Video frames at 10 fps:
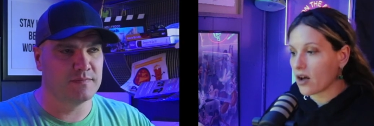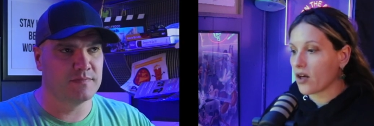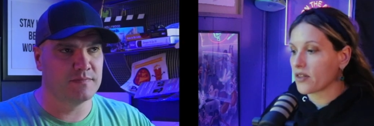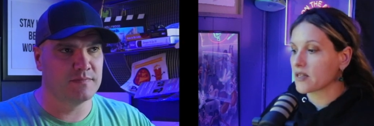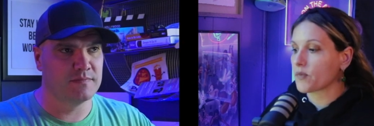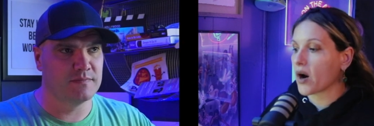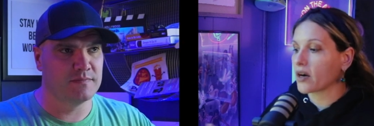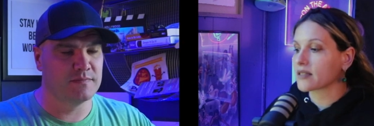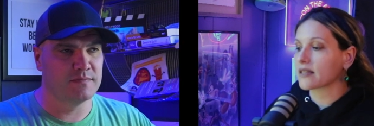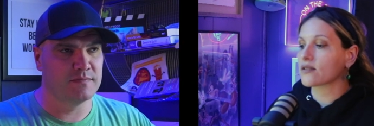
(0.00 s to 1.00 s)
Speaker 1: all these
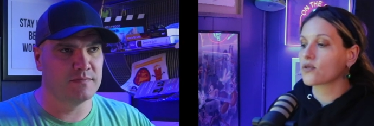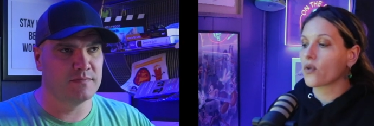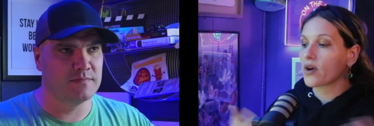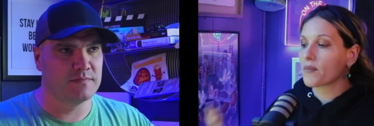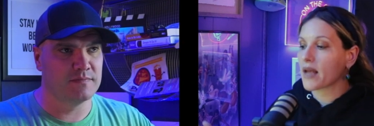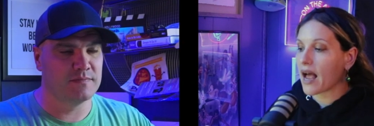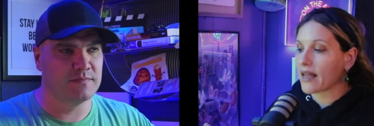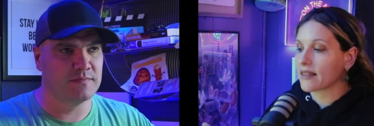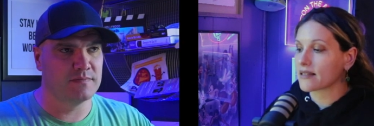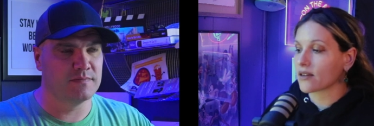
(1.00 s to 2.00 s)
parks and the story
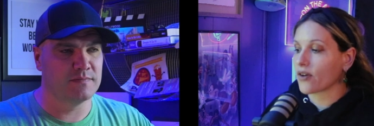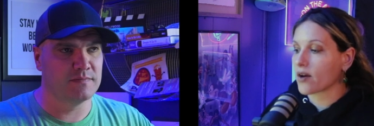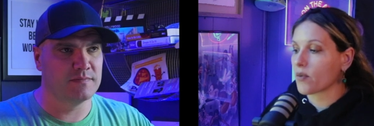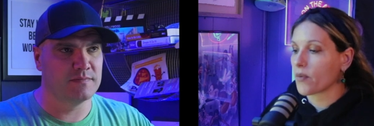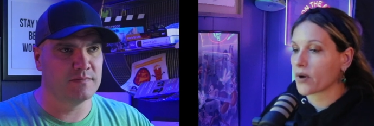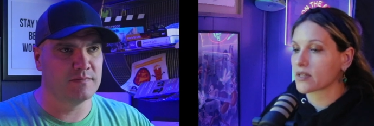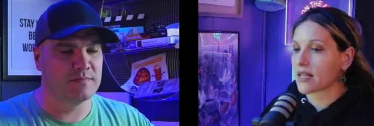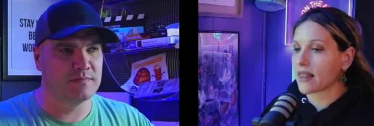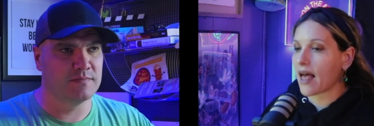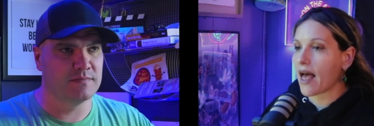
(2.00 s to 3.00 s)
behind this incredible
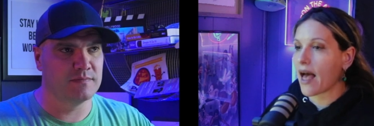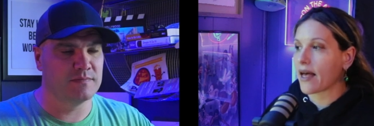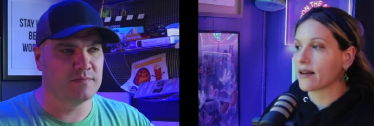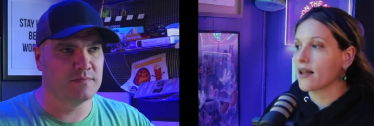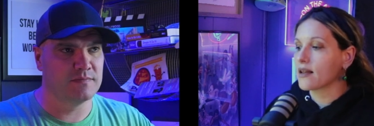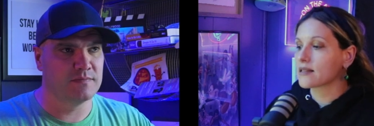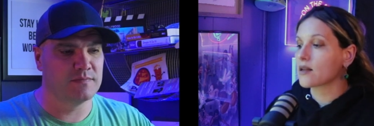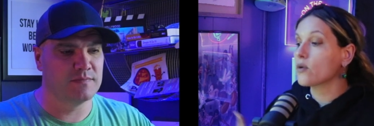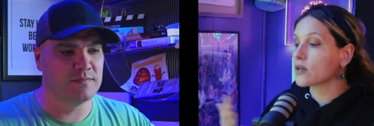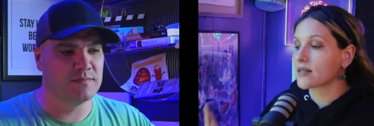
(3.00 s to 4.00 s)
person that had
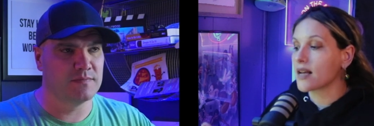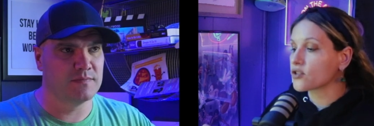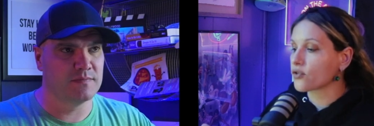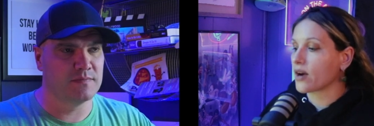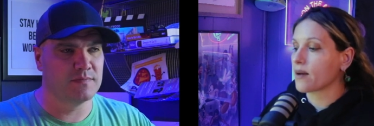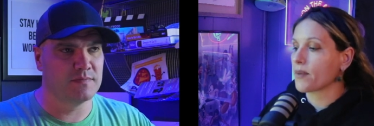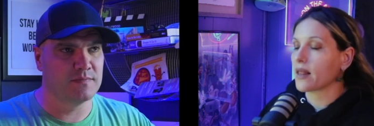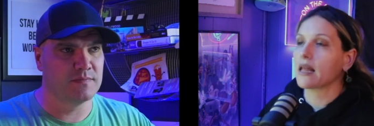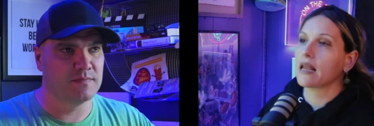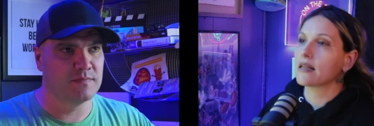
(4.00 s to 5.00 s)
so such great
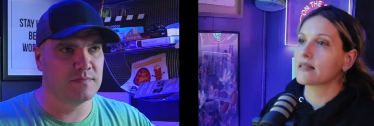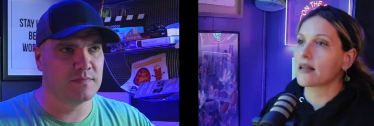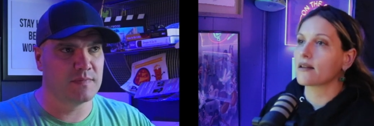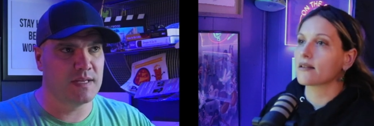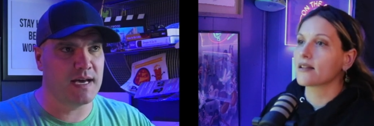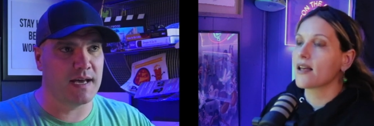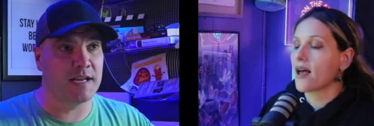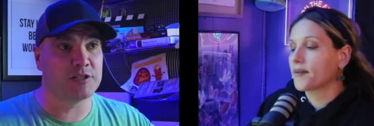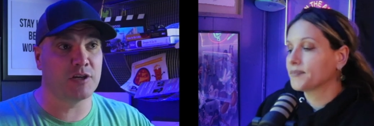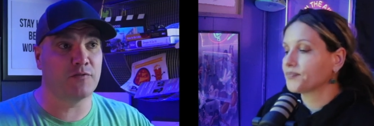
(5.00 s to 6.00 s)
abilities and yeah
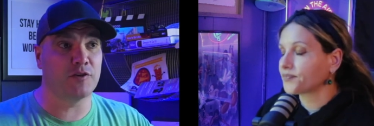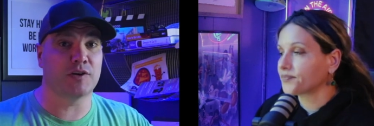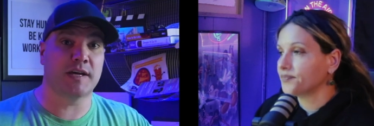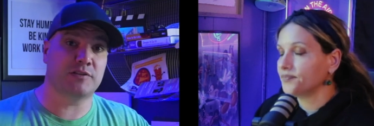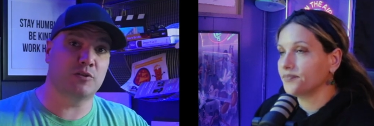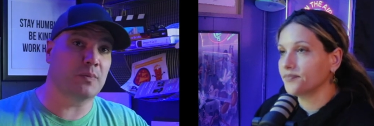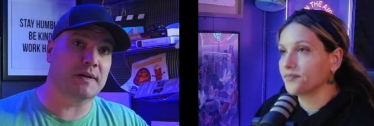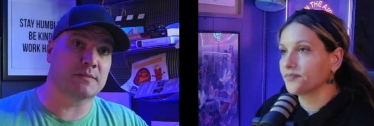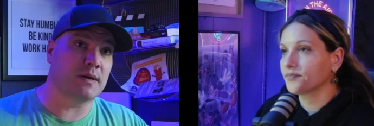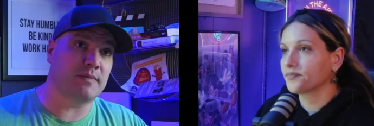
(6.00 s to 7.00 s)
Speaker 2: and it's good for your kids too
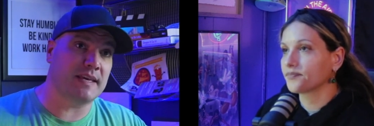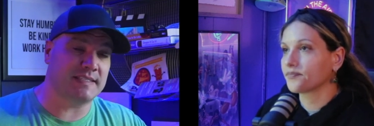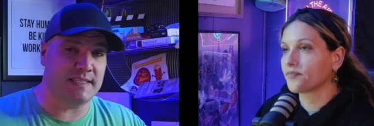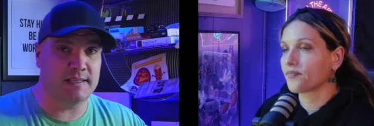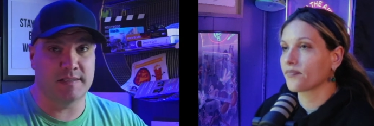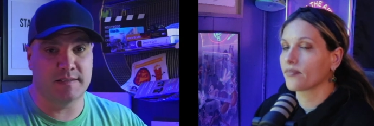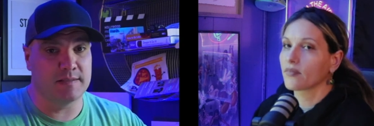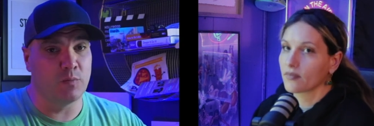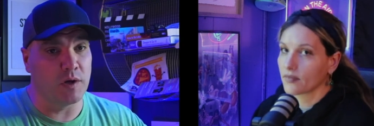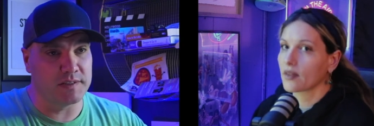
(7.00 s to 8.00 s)
because maybe they see
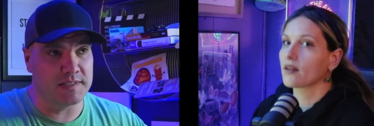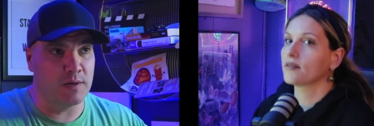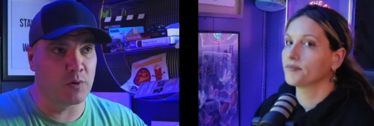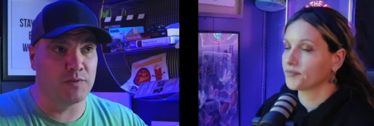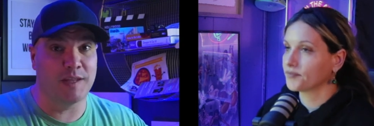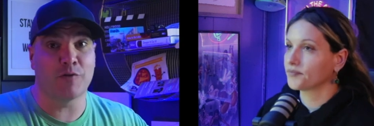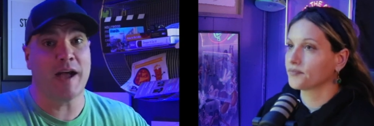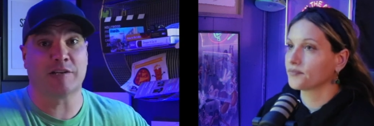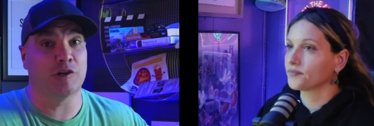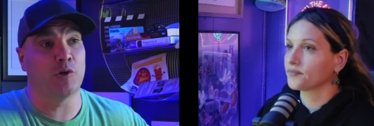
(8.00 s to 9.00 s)
Walt Disney World, they don't
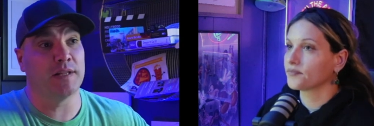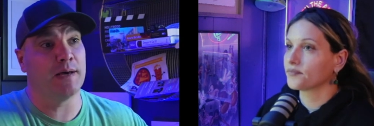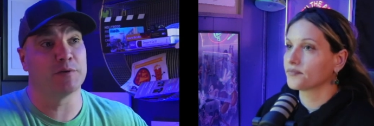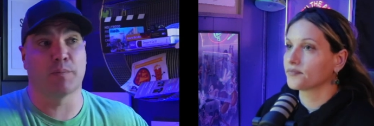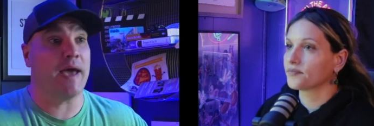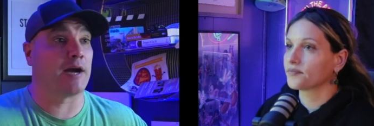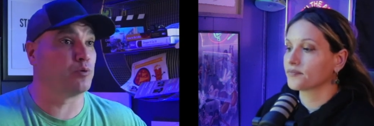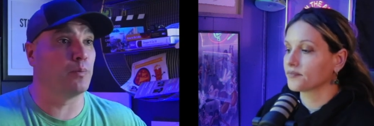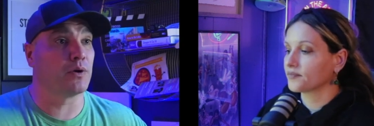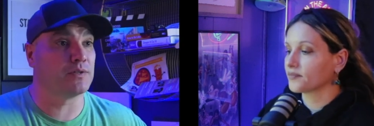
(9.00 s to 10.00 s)
actually know that that was an
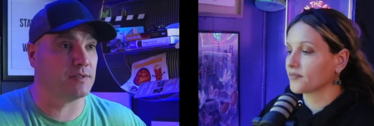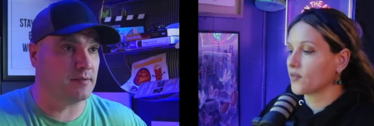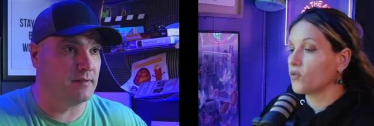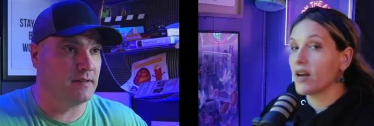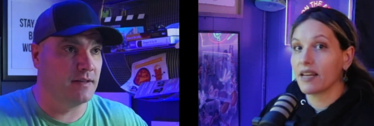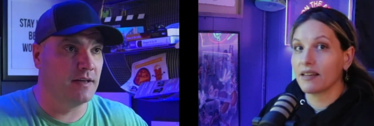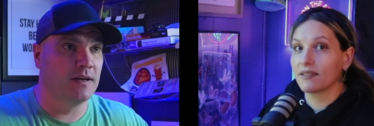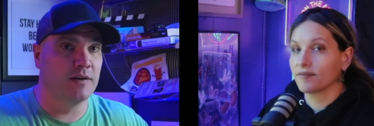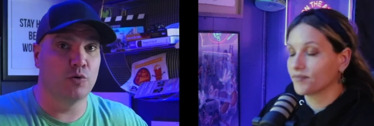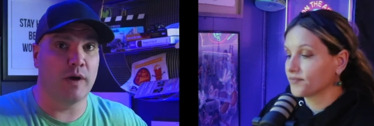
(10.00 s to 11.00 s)
actual person, right?
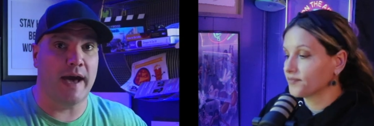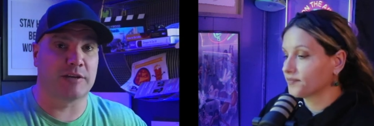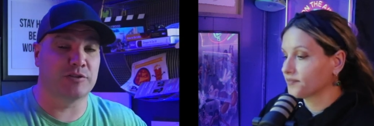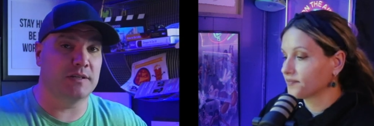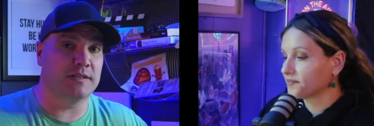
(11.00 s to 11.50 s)
Who actually